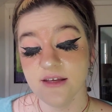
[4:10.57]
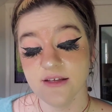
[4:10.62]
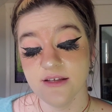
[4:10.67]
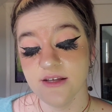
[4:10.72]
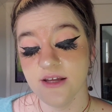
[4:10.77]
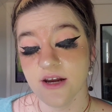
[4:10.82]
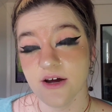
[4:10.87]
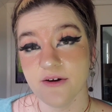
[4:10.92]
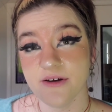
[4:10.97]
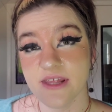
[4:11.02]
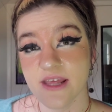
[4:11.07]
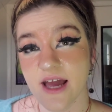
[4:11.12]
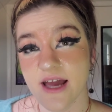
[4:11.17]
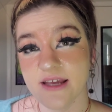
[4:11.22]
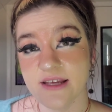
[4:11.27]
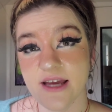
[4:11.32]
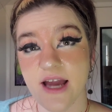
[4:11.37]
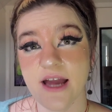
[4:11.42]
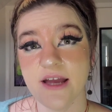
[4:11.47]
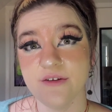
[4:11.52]

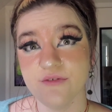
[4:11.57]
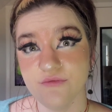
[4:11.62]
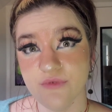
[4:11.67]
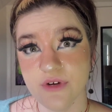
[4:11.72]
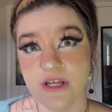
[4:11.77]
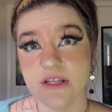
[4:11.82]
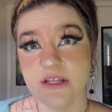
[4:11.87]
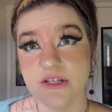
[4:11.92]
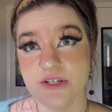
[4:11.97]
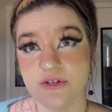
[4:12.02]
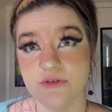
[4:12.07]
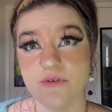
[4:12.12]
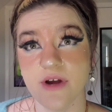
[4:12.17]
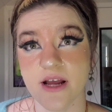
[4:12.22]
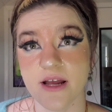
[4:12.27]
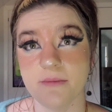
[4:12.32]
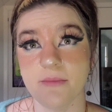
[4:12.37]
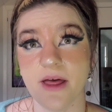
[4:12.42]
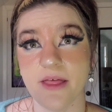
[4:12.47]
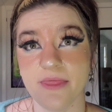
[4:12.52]
I really do
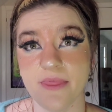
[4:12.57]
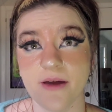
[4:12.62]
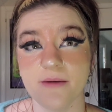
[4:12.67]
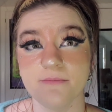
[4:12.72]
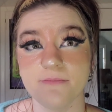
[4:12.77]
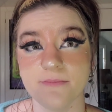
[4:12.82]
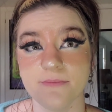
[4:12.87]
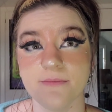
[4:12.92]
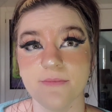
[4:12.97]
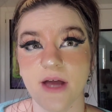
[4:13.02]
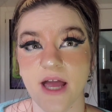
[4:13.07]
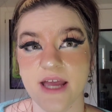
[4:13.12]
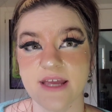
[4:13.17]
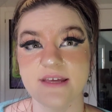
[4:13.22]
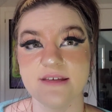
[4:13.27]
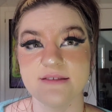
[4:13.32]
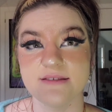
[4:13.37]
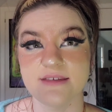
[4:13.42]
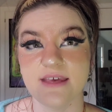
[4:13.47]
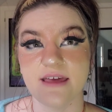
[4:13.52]
recommend them. I
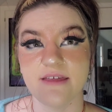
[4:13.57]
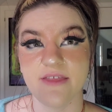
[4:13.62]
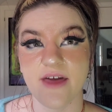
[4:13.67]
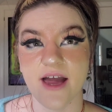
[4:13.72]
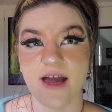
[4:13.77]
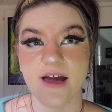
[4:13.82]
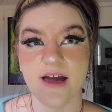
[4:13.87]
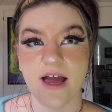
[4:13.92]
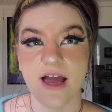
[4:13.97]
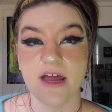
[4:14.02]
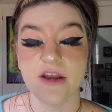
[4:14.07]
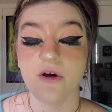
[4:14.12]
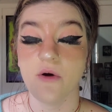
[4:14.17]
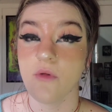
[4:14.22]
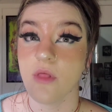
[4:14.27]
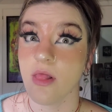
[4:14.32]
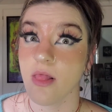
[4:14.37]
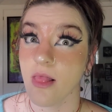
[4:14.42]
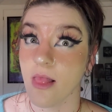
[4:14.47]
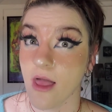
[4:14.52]
can say that. I
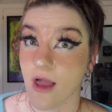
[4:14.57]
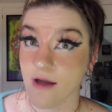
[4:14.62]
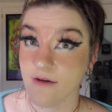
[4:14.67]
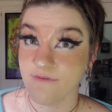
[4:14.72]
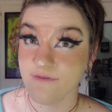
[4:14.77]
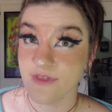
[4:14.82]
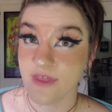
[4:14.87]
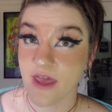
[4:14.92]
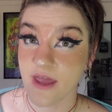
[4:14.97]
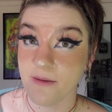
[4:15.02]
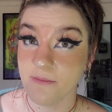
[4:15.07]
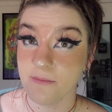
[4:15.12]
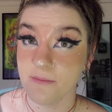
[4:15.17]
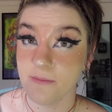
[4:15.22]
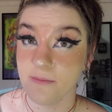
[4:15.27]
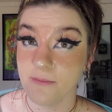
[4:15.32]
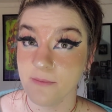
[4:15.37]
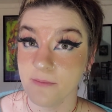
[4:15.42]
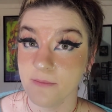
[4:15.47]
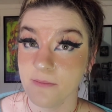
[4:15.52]
don't love them,
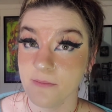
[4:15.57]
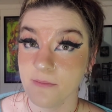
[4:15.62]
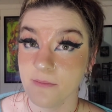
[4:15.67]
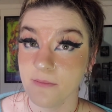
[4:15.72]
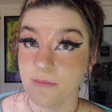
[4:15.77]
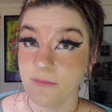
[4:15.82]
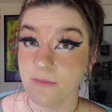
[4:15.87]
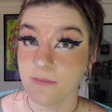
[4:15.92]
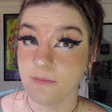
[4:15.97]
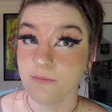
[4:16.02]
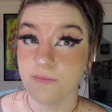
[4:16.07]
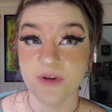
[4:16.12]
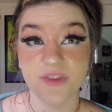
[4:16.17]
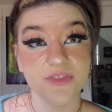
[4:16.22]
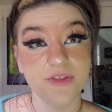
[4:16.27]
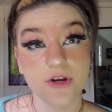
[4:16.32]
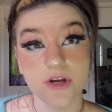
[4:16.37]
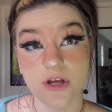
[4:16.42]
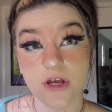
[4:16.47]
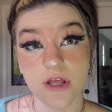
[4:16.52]
but
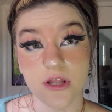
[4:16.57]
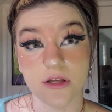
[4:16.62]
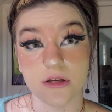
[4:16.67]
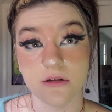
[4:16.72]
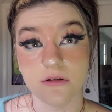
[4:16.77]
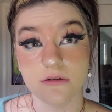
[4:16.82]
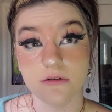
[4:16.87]
they're good.